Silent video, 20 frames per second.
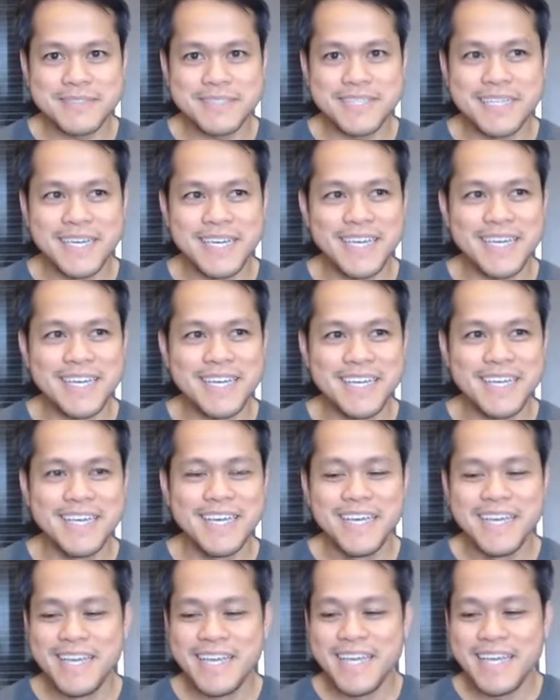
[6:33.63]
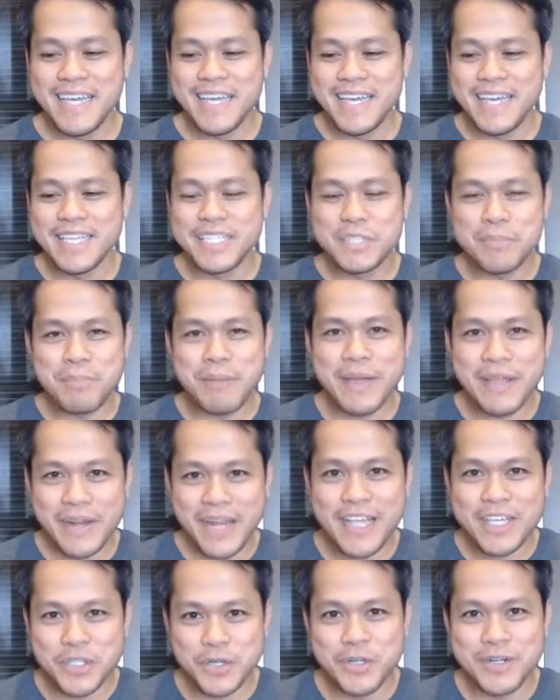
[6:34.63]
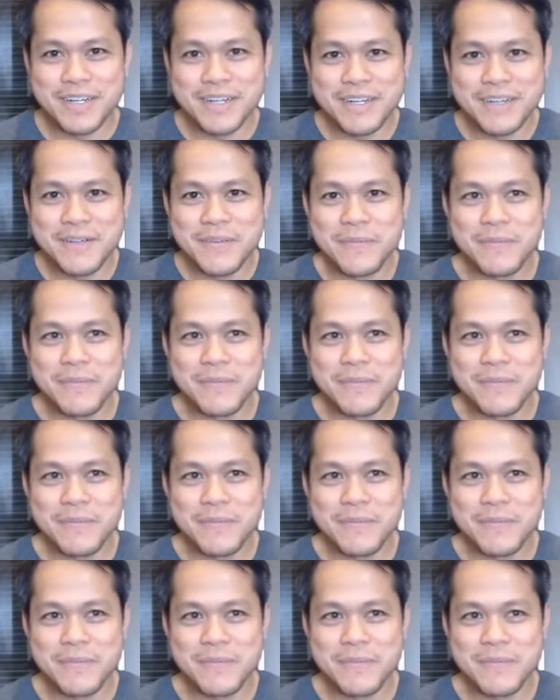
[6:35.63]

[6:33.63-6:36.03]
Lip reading: Okay, inspiration.